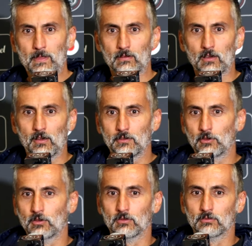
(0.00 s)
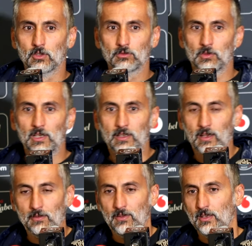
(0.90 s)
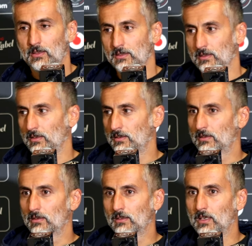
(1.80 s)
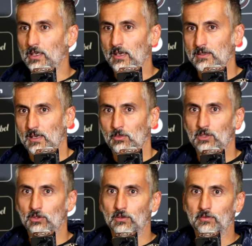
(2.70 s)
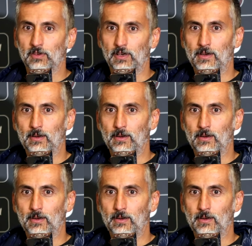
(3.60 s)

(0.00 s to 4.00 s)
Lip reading: No, not really. I think it creates a bit of